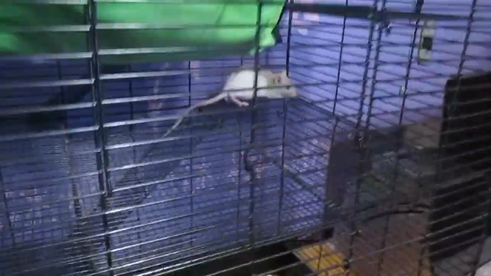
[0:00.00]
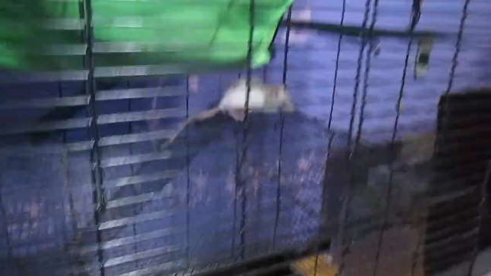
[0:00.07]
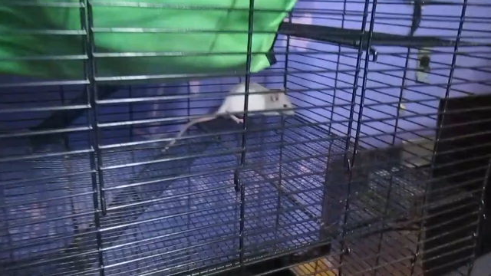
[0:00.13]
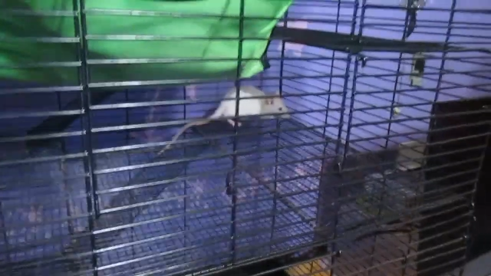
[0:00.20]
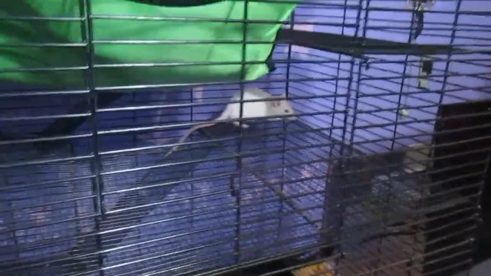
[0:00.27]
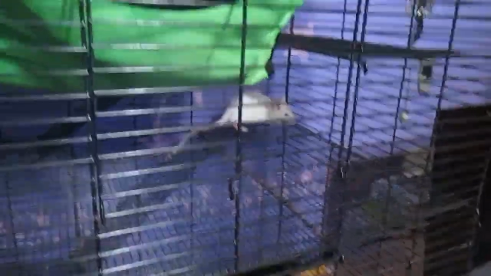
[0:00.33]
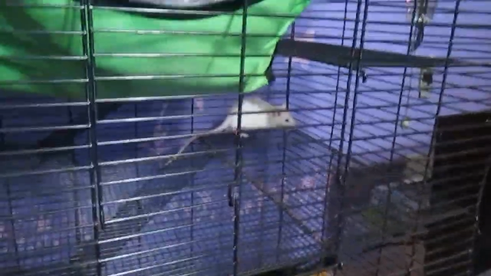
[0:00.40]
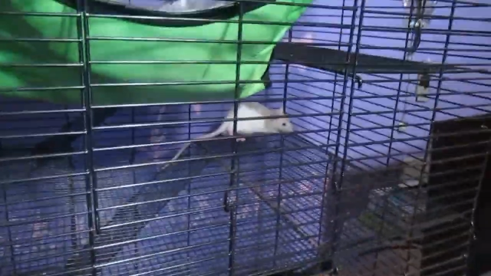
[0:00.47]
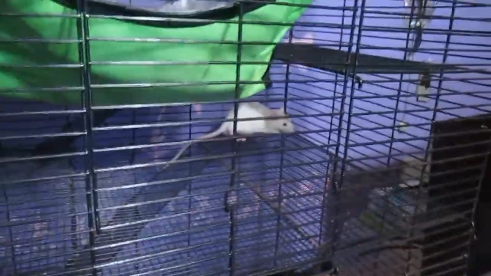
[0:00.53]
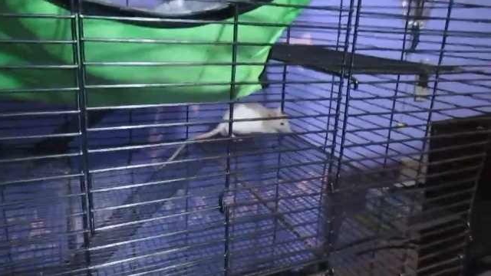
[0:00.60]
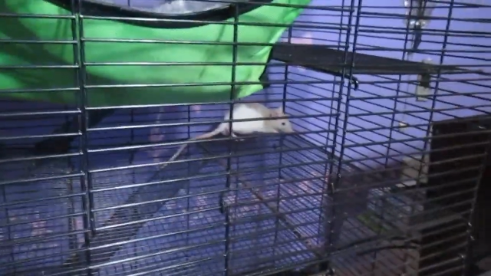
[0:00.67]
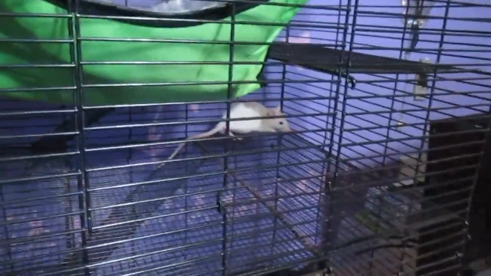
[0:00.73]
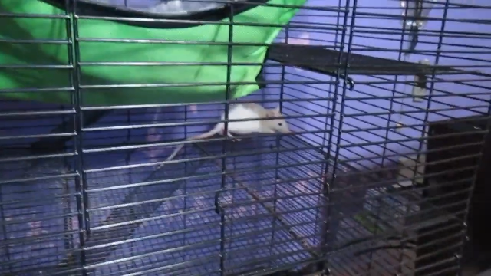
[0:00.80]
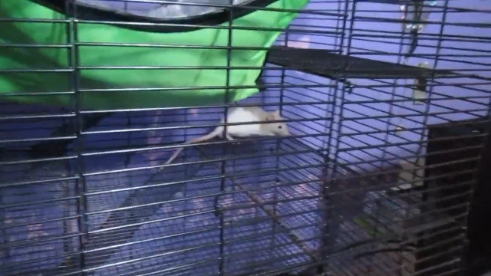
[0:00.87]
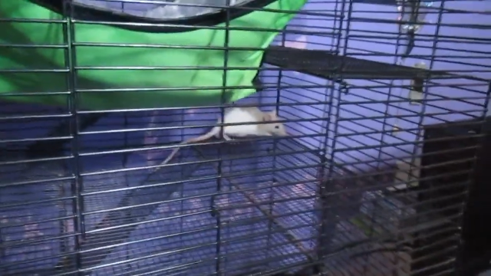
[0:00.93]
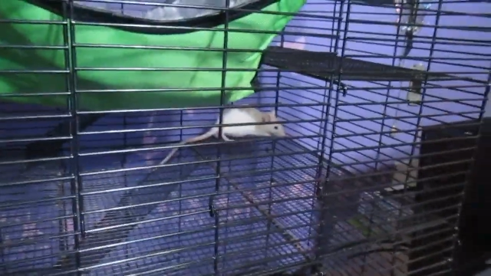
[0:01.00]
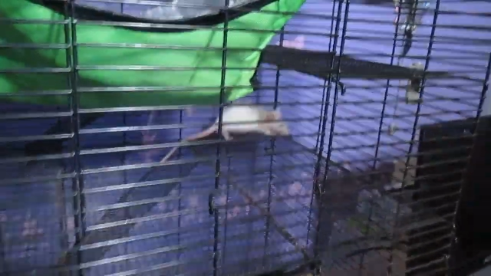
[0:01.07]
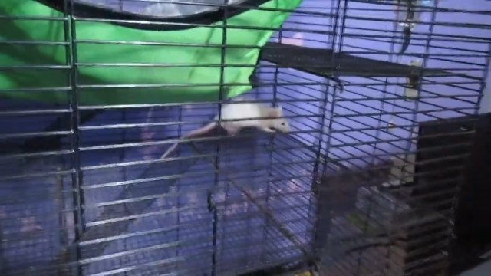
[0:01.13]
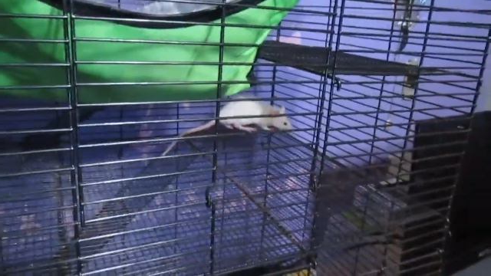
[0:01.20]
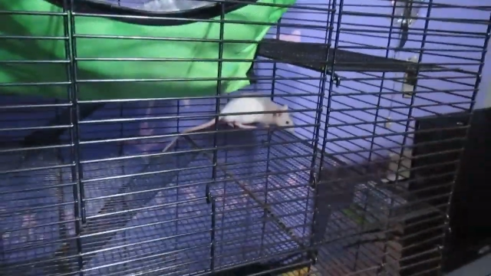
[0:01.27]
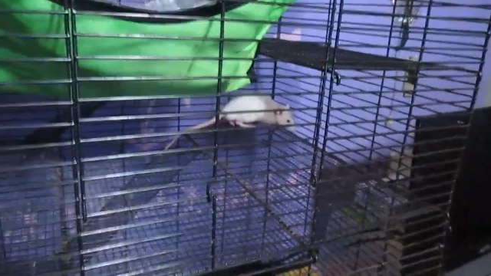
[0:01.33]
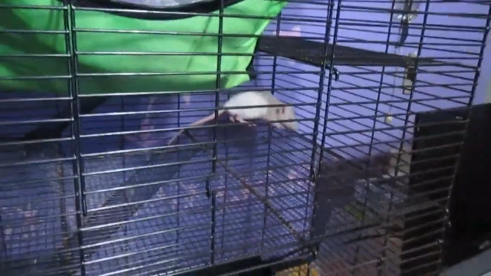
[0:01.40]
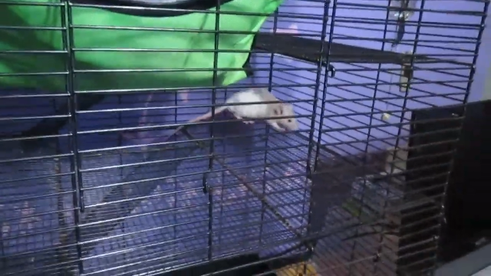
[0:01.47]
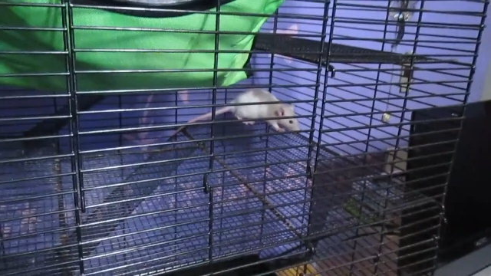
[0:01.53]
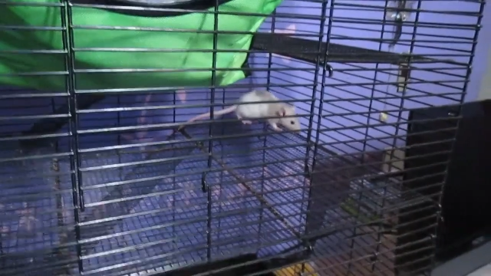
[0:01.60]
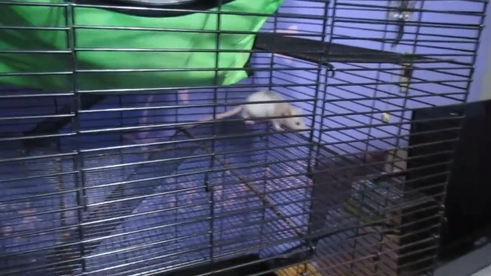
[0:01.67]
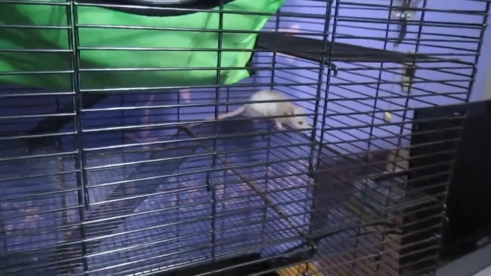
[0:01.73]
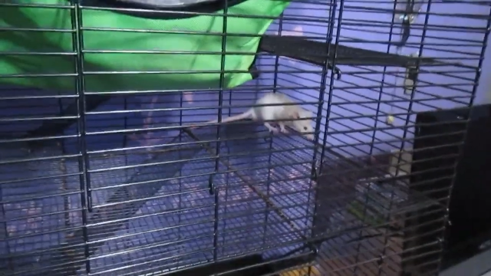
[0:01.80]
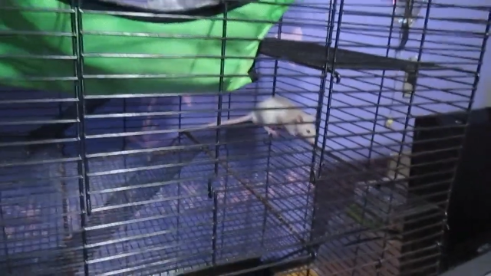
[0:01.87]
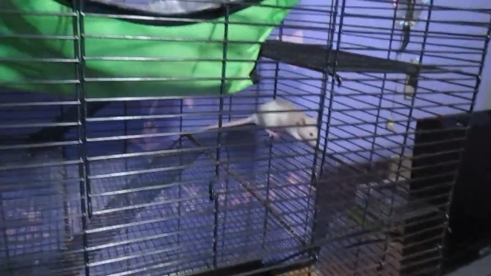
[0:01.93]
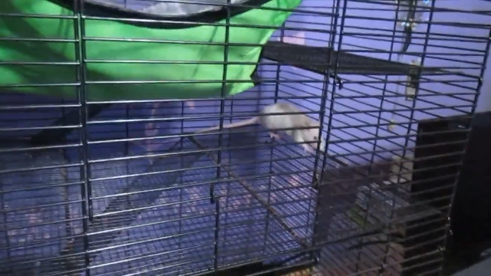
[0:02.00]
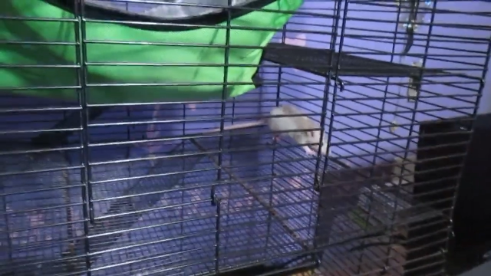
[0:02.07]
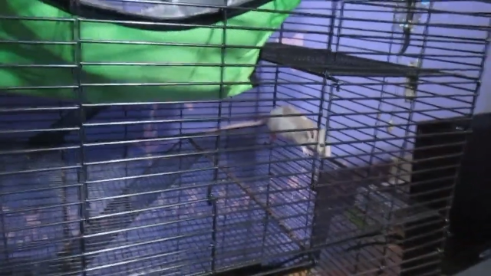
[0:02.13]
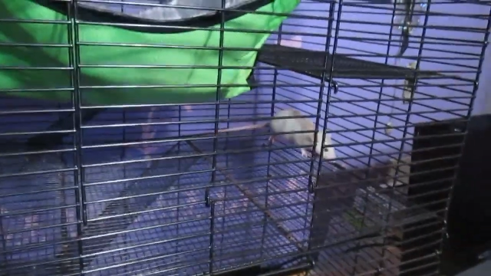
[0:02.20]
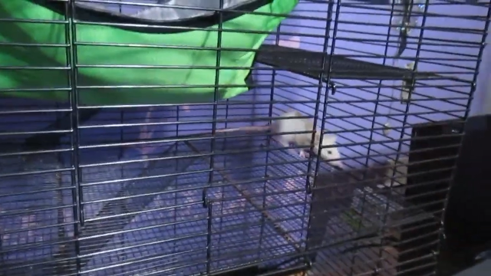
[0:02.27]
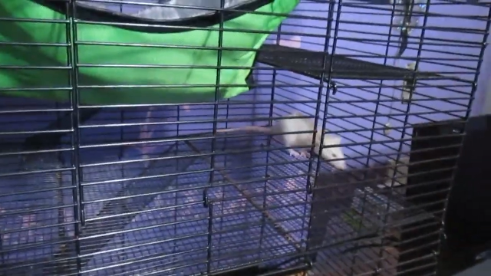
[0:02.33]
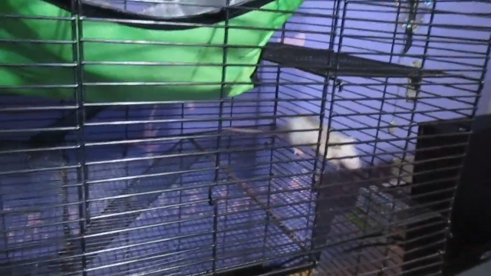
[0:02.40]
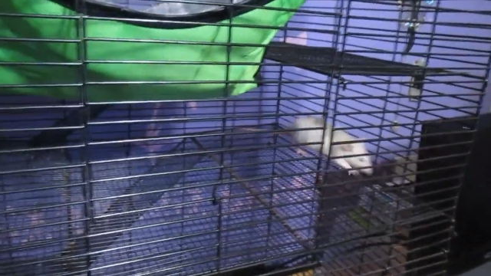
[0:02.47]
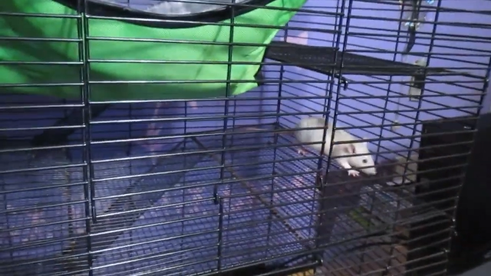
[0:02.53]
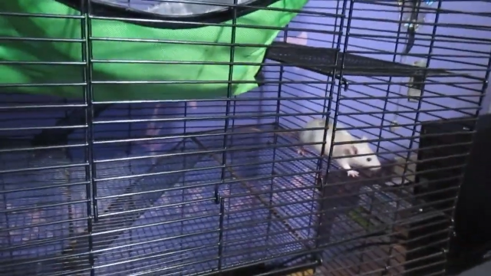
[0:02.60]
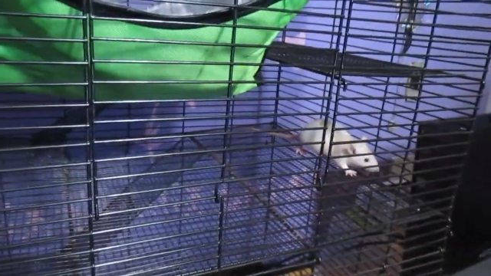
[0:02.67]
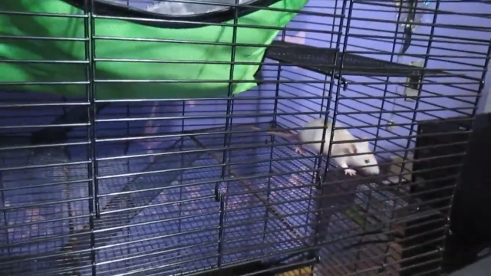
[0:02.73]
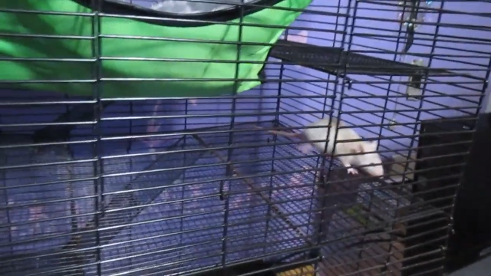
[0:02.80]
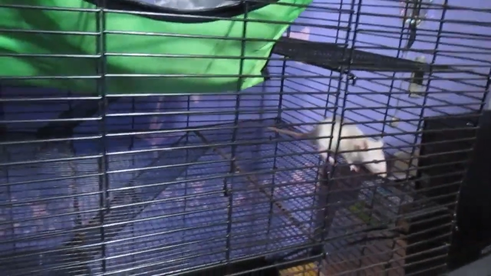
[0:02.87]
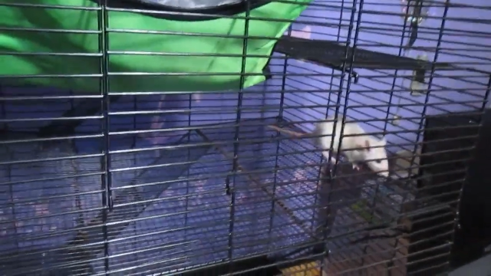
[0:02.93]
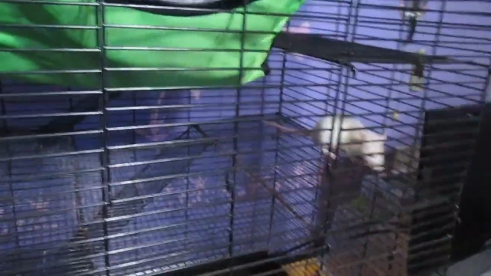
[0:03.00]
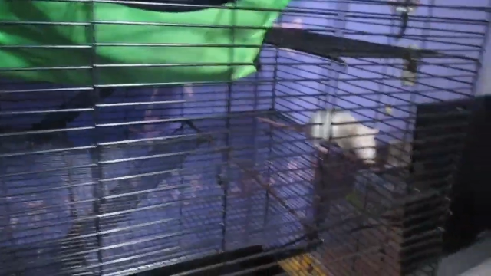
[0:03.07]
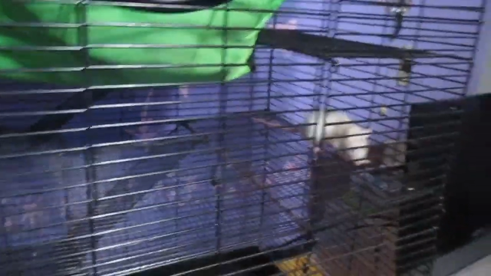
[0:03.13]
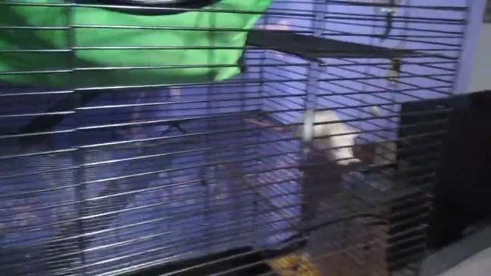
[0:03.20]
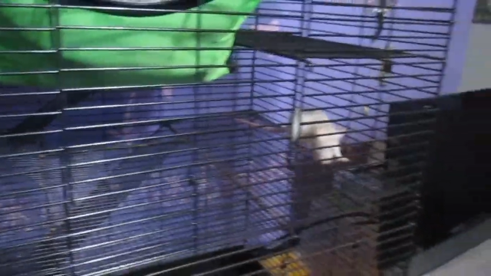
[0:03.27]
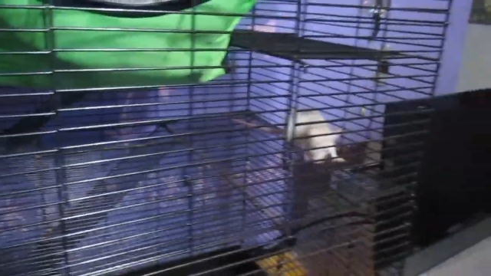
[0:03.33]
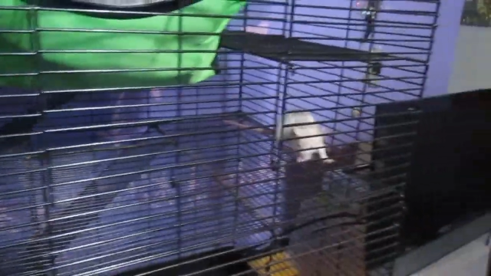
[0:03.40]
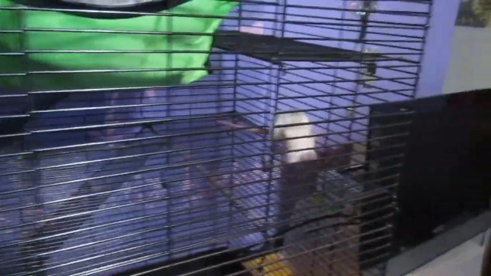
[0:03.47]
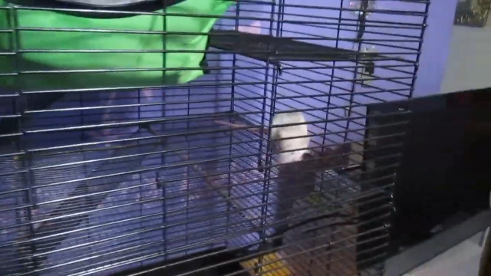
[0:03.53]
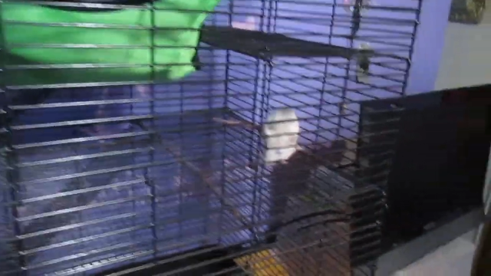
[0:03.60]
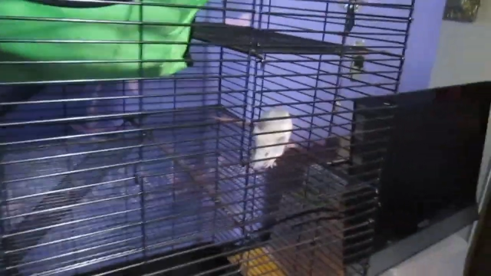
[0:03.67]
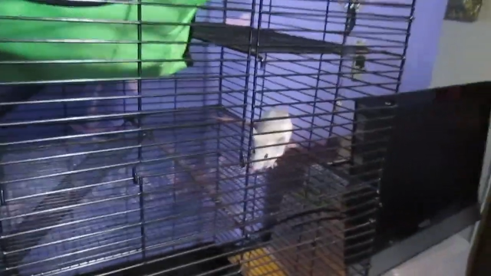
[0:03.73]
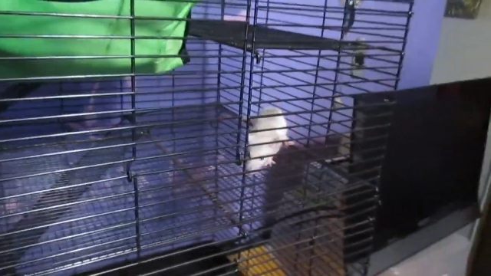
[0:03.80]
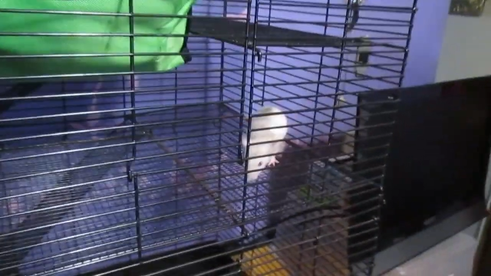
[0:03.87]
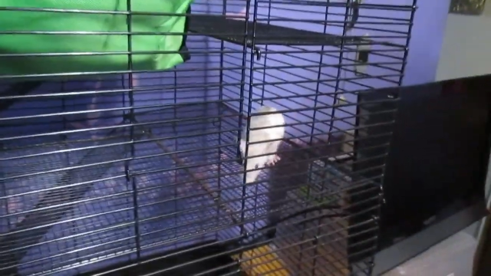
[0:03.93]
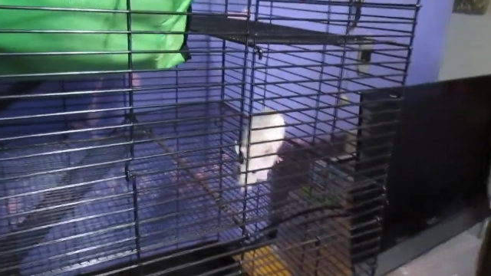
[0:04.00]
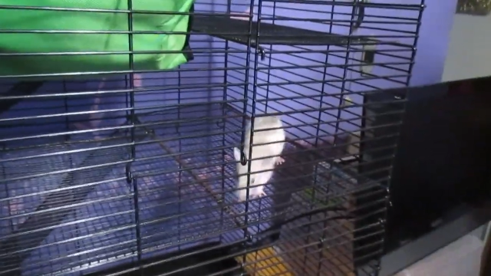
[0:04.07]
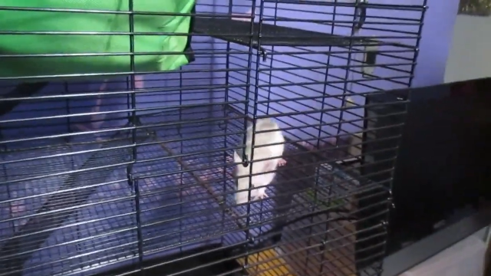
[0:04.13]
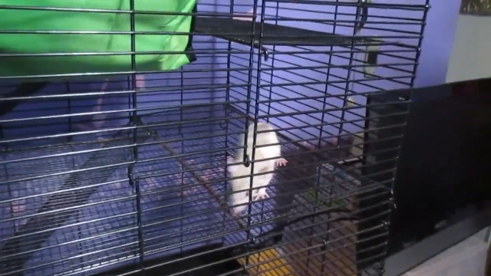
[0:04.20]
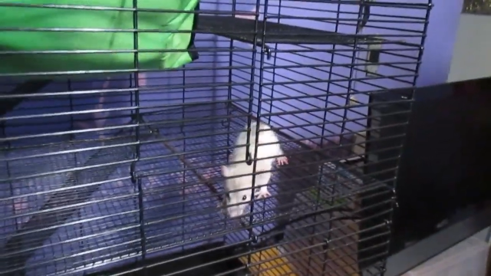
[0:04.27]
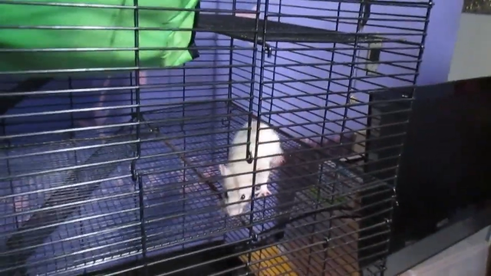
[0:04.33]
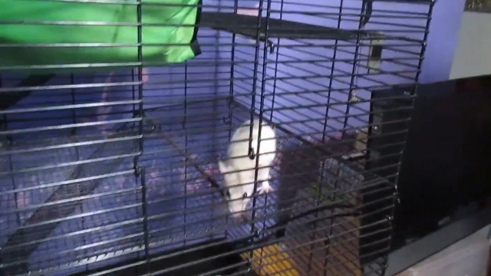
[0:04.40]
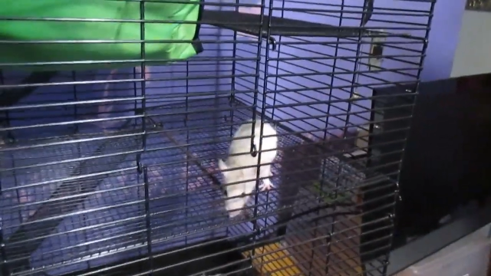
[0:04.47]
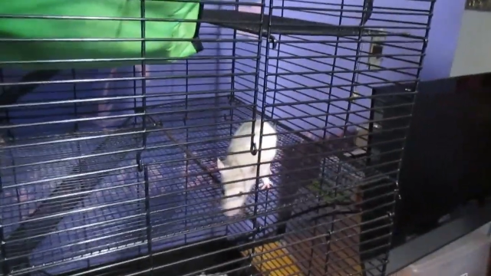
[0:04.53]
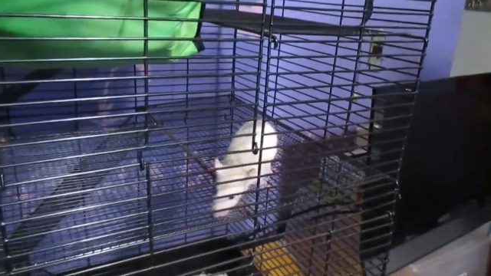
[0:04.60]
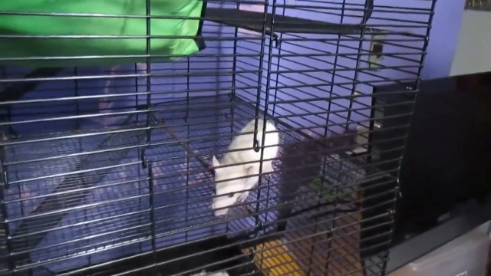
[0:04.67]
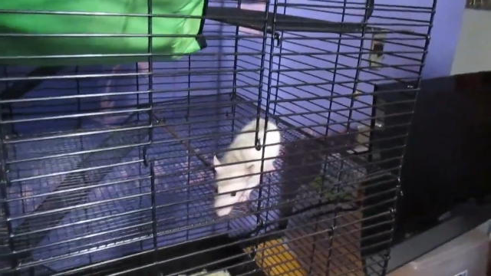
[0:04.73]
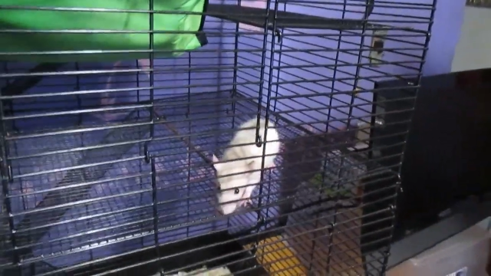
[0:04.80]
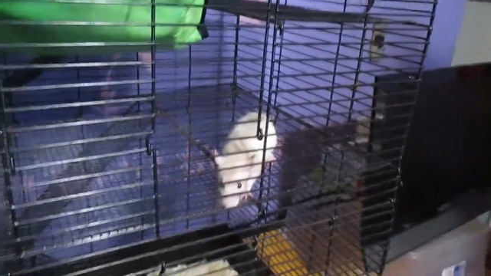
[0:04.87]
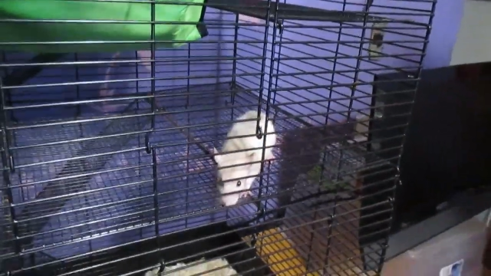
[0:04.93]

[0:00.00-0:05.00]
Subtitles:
No face is visible, so there are no lips to read.